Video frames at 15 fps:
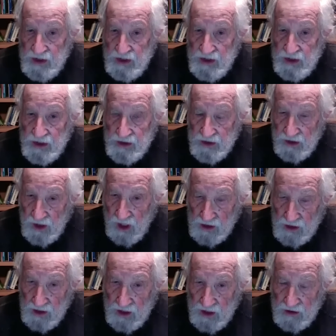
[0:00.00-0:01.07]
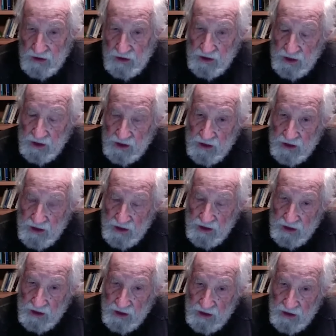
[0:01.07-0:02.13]
The lockdown can
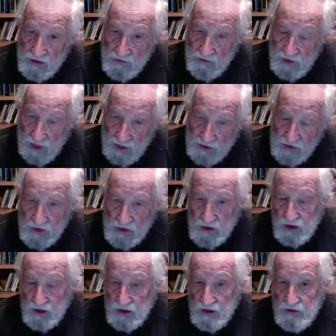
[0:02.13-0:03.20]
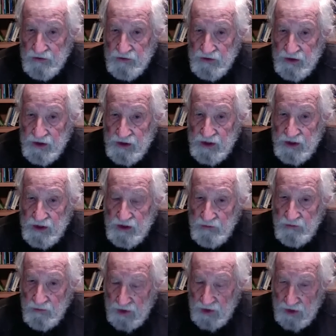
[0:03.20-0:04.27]
flatten the curve.
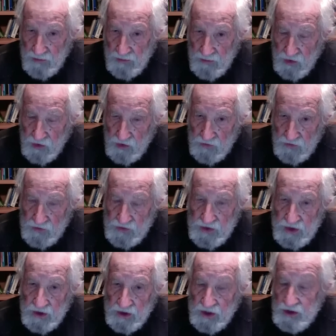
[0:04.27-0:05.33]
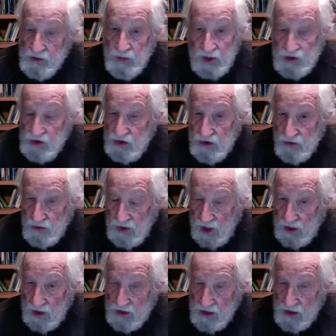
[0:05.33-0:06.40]
When it moves, it's much too late
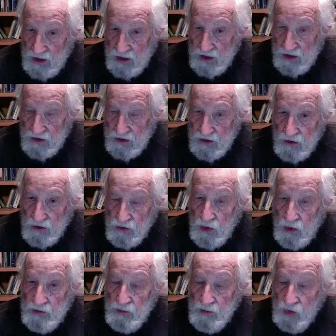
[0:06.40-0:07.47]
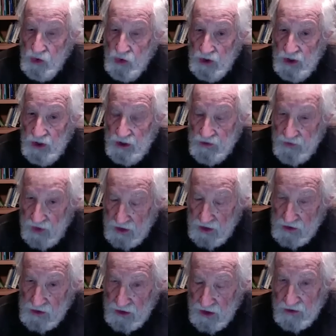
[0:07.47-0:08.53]
to do what more advanced
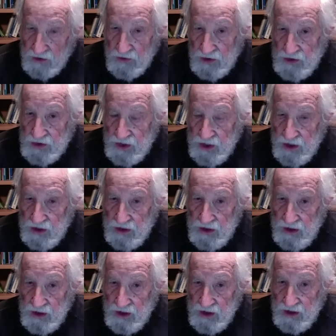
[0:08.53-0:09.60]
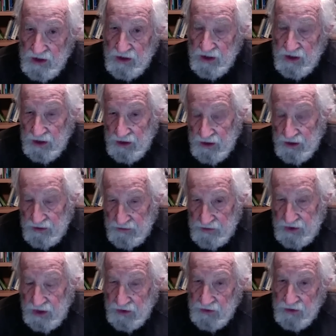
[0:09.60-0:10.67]
countries did, like
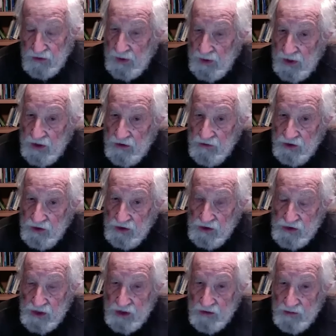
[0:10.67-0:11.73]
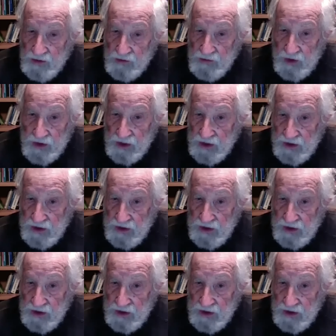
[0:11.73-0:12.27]
South Korea, for example, where they